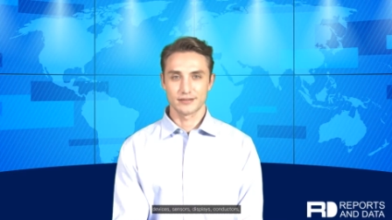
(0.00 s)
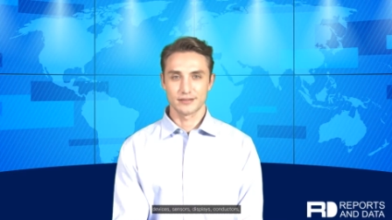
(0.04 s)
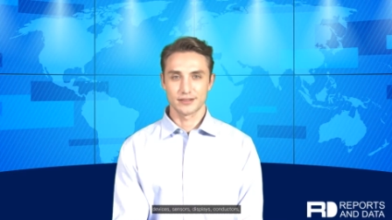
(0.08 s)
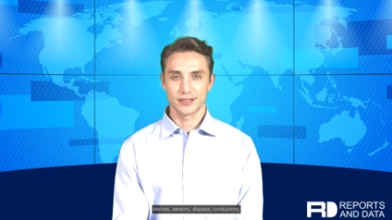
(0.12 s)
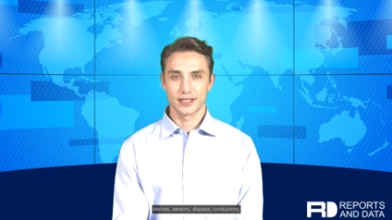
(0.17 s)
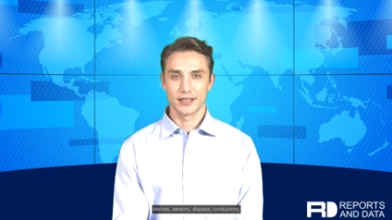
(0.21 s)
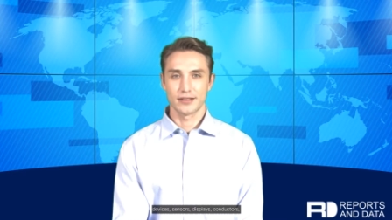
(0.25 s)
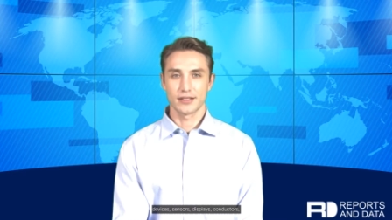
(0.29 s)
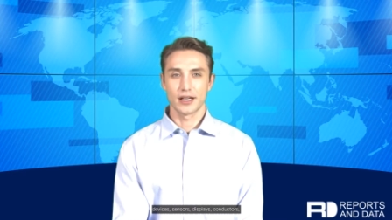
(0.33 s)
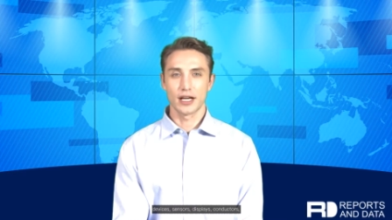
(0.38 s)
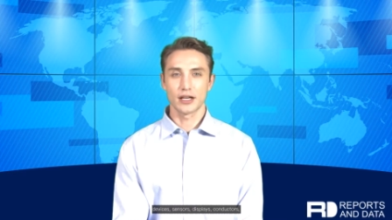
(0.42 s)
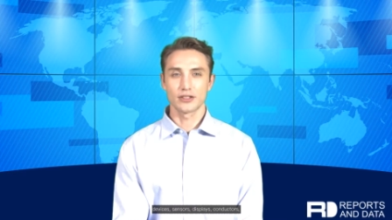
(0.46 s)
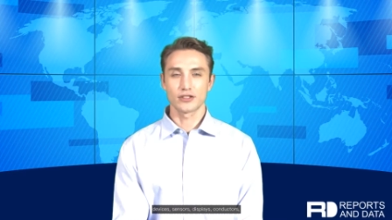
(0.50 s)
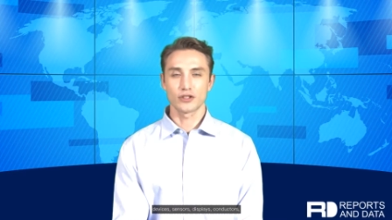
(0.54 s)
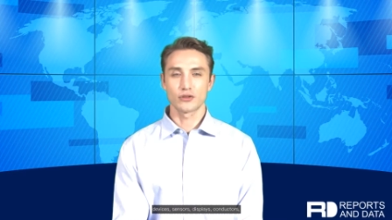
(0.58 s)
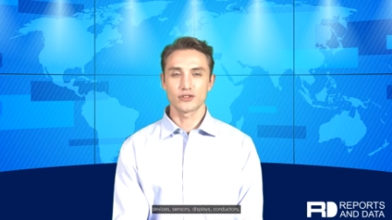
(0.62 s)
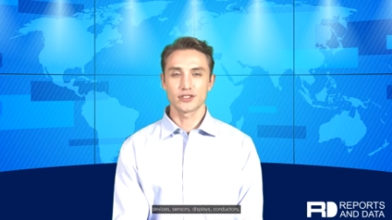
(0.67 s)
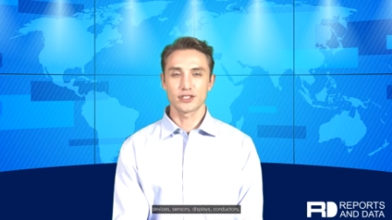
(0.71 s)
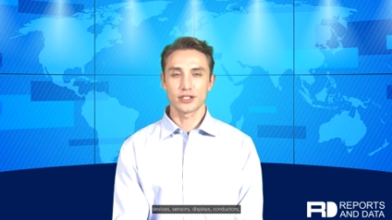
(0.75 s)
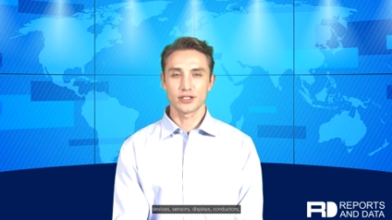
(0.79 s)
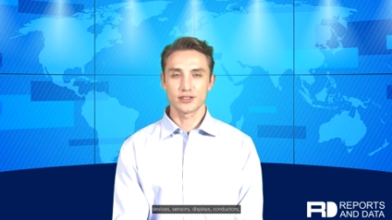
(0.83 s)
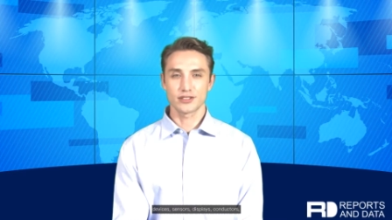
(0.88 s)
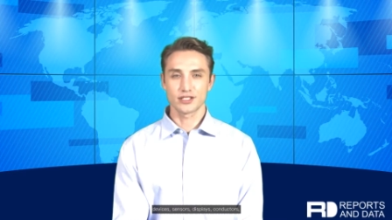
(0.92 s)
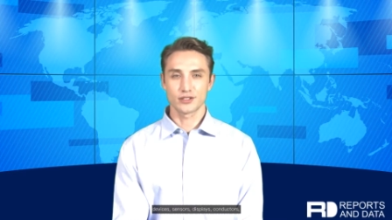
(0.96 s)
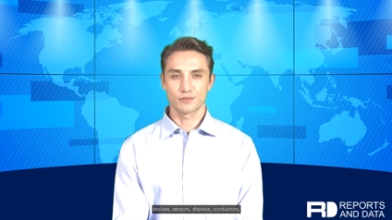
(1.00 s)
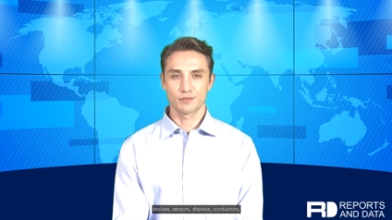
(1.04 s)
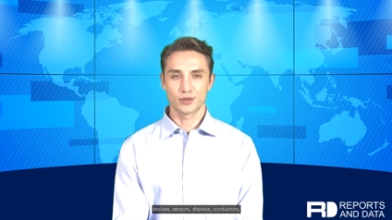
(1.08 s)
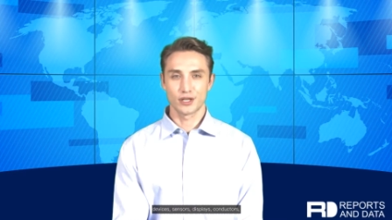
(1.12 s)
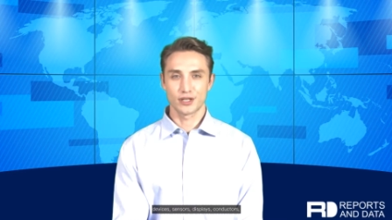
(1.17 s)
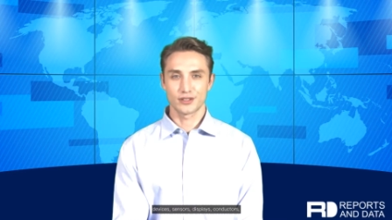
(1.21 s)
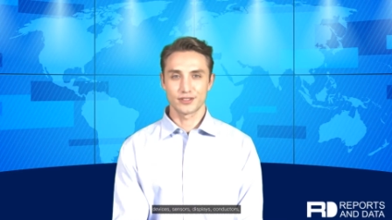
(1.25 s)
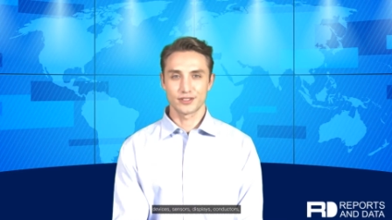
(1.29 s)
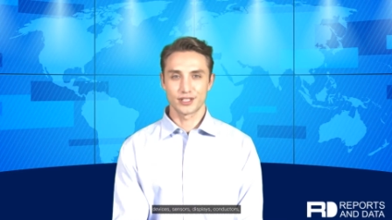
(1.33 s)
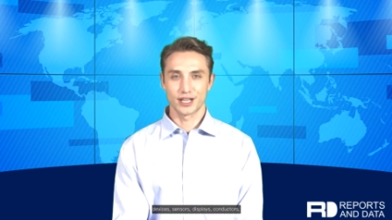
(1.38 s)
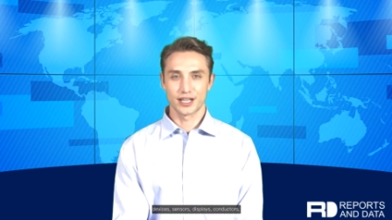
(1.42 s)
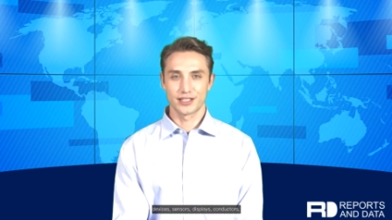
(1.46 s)
conductors,
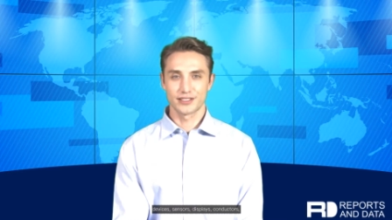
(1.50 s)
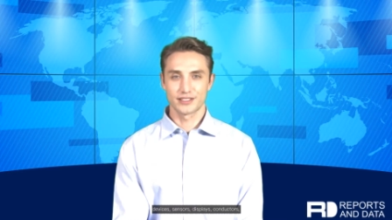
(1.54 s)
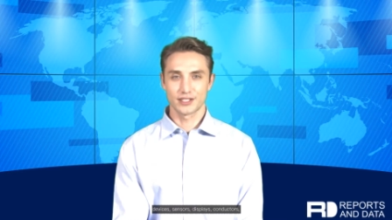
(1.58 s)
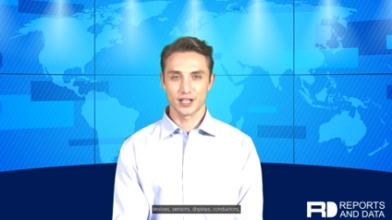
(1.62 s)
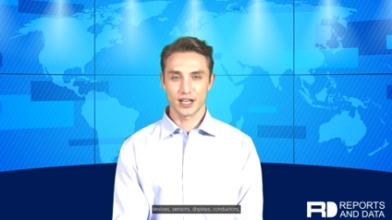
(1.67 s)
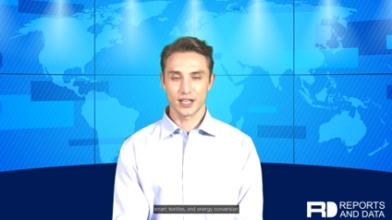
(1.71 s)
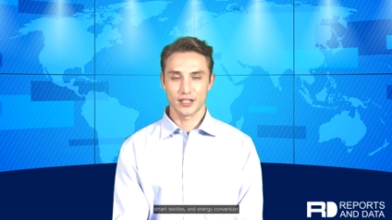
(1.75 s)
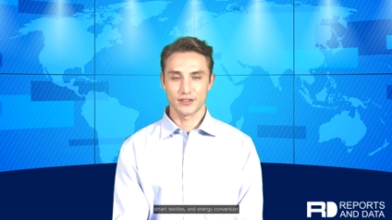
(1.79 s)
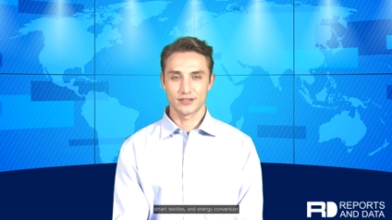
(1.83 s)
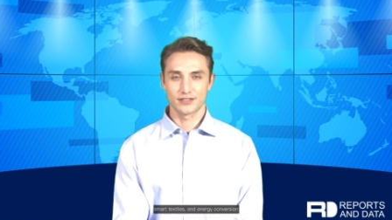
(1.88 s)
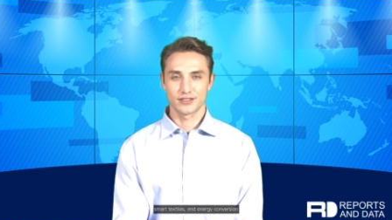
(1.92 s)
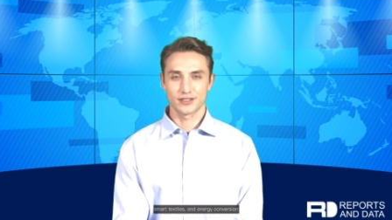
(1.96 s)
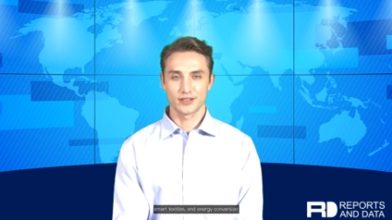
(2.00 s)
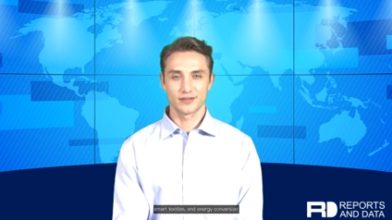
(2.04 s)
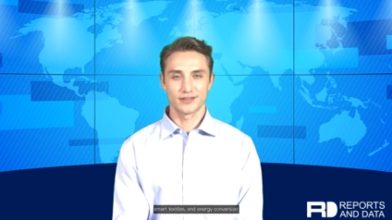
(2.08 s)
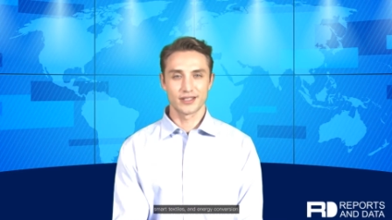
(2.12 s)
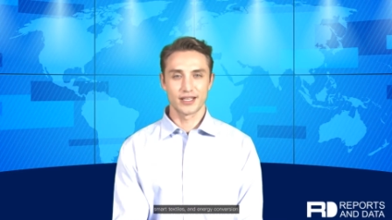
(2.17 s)
smart textiles,